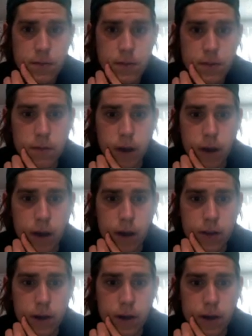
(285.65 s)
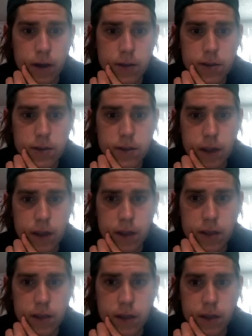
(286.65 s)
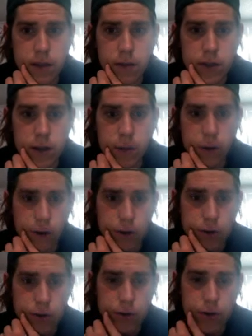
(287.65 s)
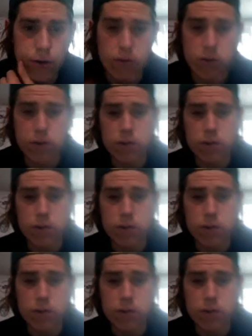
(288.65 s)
But I think the Sting Ball is a lot more controlled.